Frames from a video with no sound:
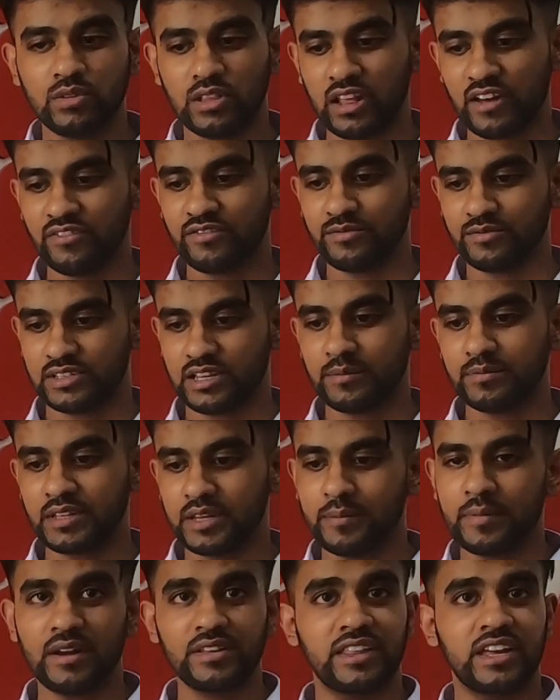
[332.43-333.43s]
love
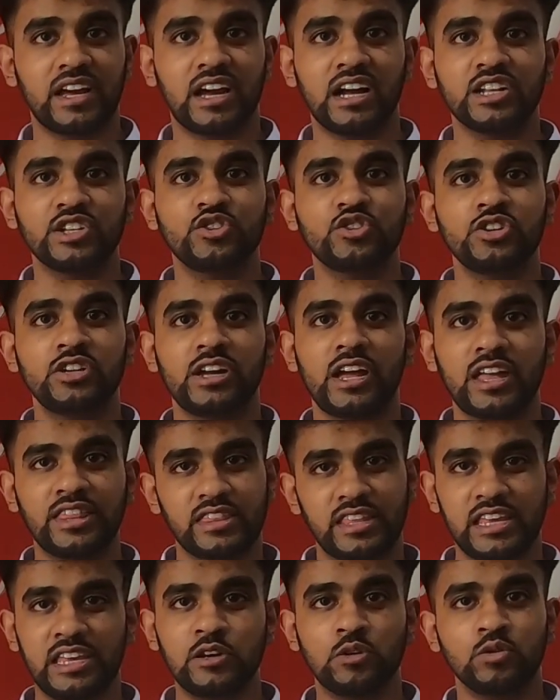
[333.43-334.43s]
something about their country,
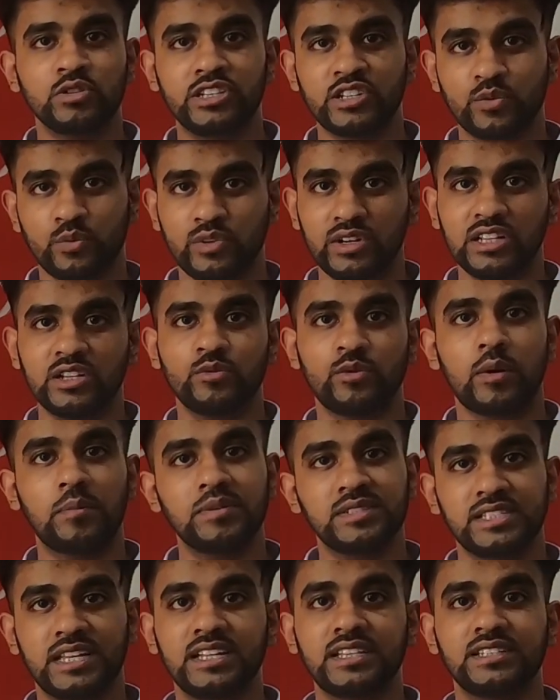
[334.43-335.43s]
and the eagle didn't really
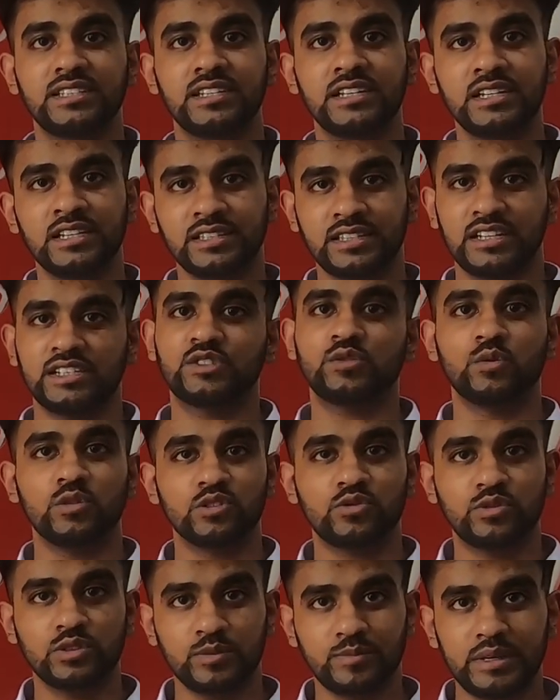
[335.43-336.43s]
represent that
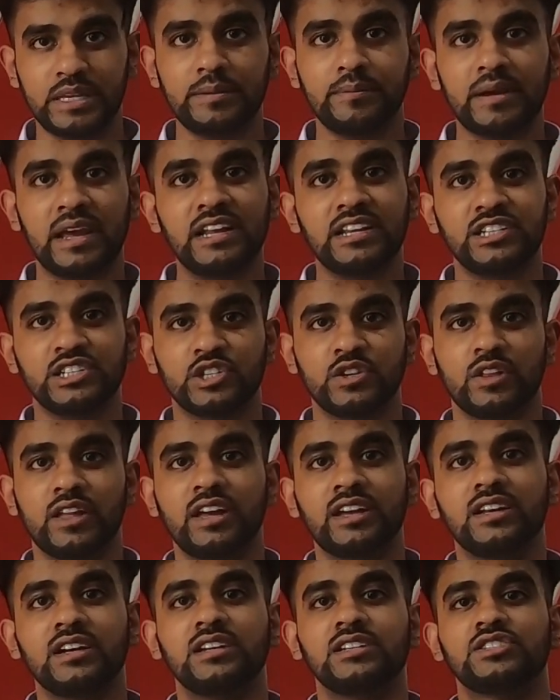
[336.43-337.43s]
Staunch was being made in Sri
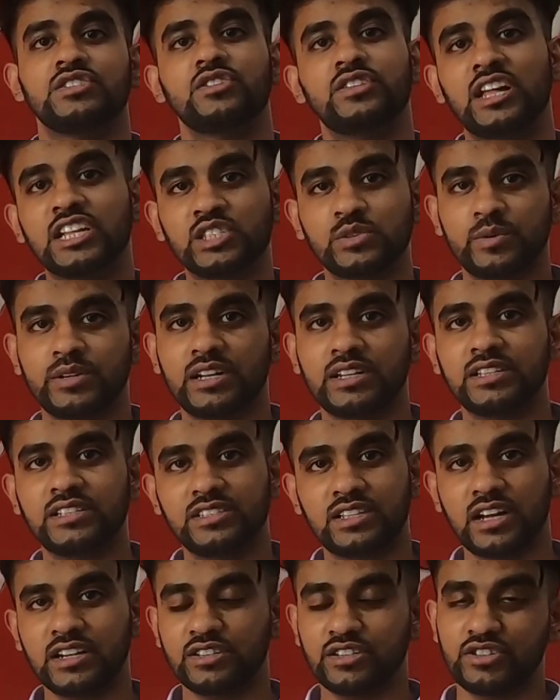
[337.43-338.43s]
Lanka. So that's when I
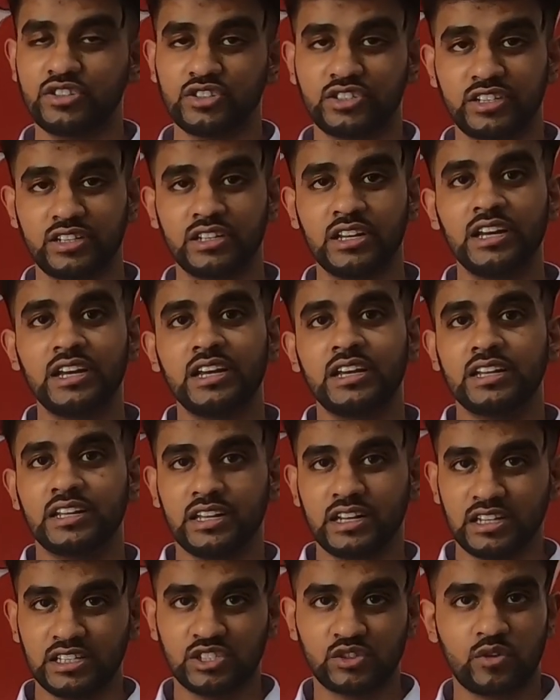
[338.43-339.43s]
decided
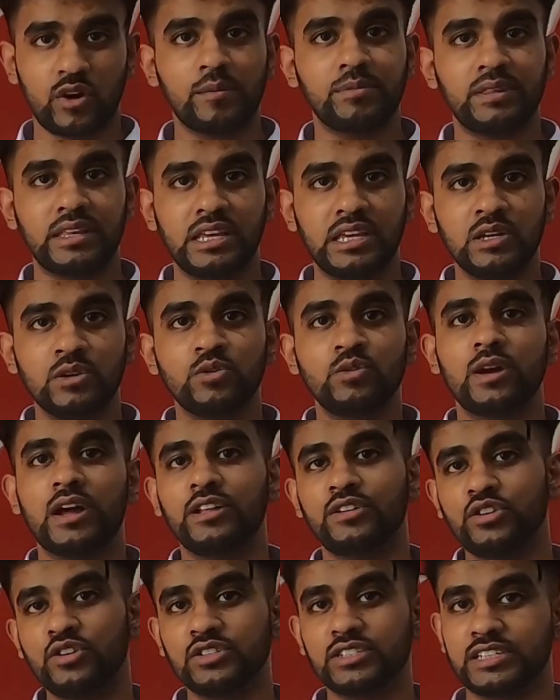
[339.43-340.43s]
to scrap the eagle
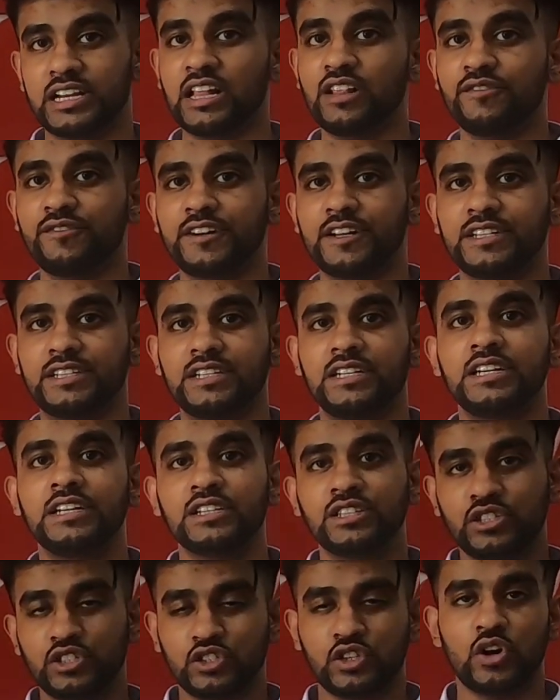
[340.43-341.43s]
and use an elephant
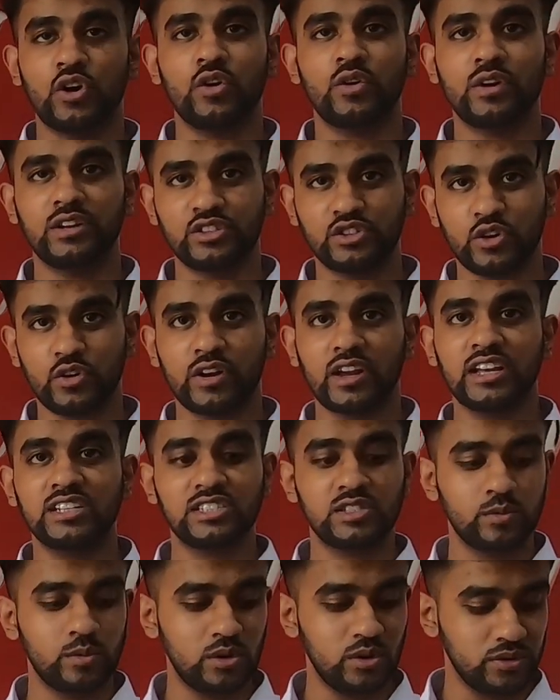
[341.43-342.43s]
to show and
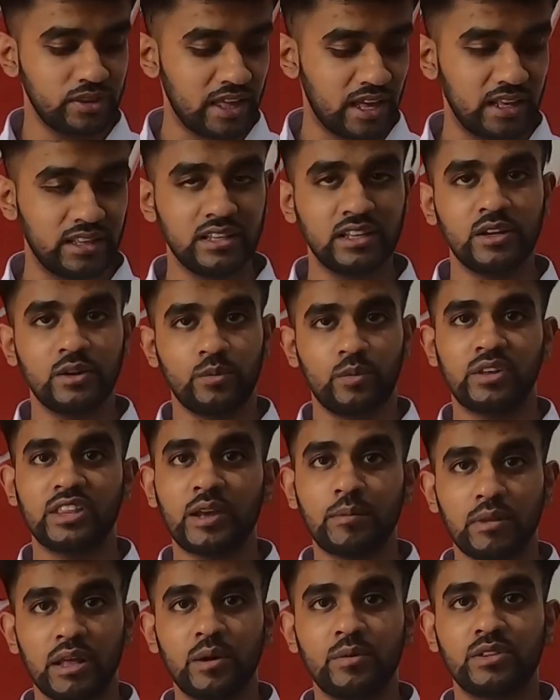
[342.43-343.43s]
showcase the world that when
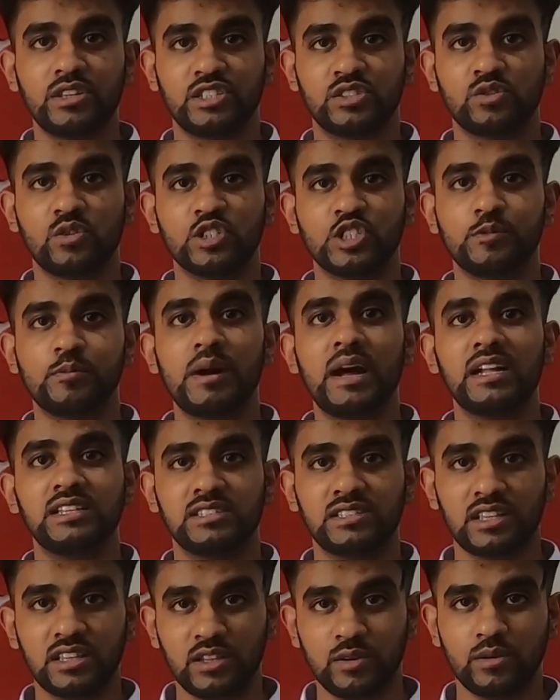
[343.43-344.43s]
they play with the Staunch
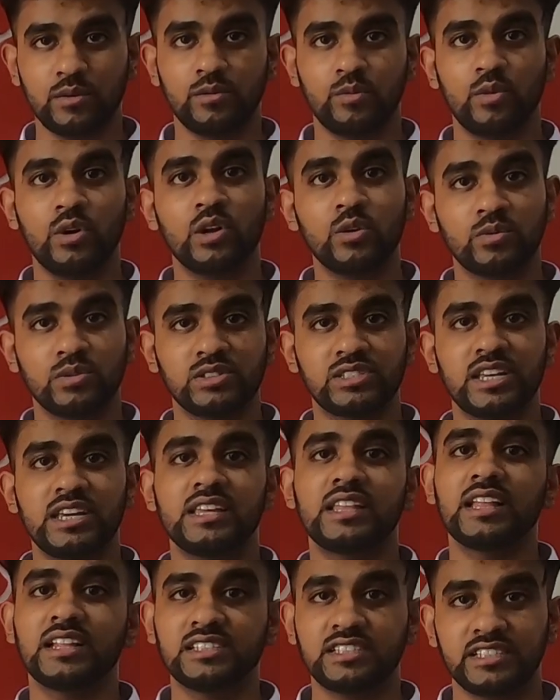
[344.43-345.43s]
bats, that the world will
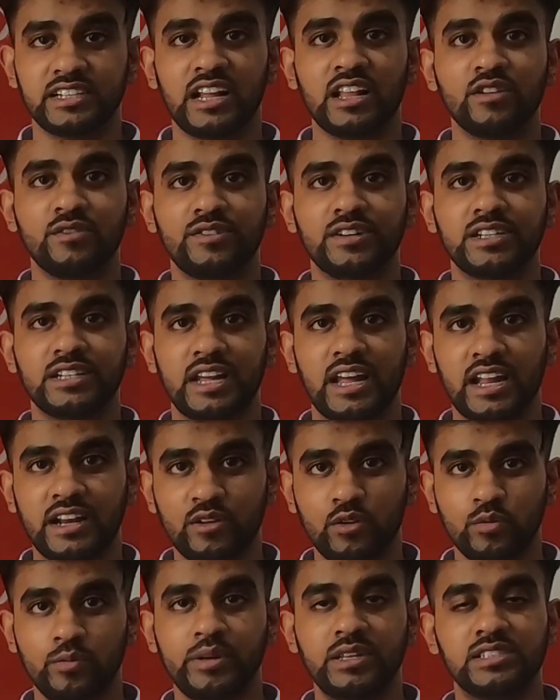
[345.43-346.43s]
see that it's an elephant, and
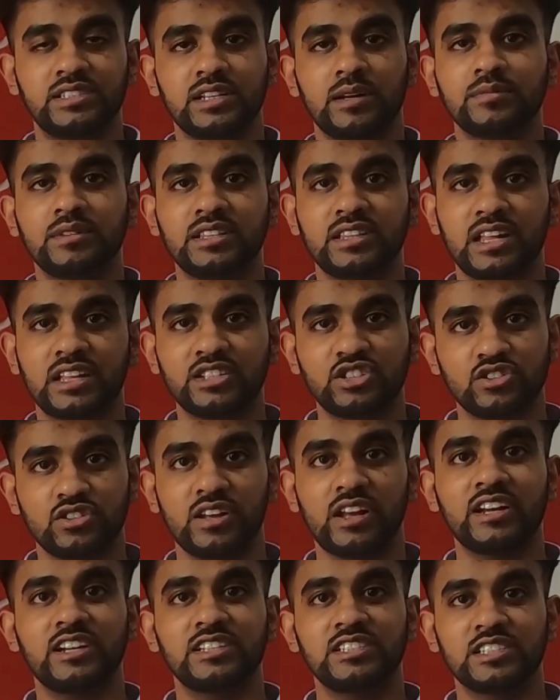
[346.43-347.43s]
it will be something that
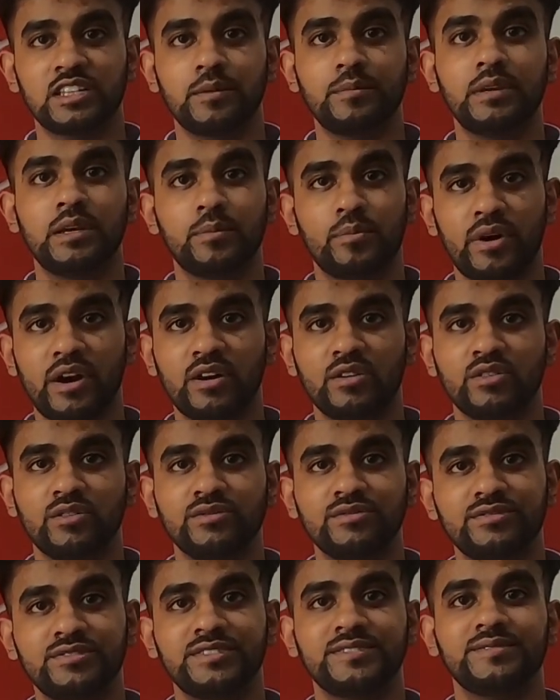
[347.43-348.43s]
Sri Lankans can be proud of.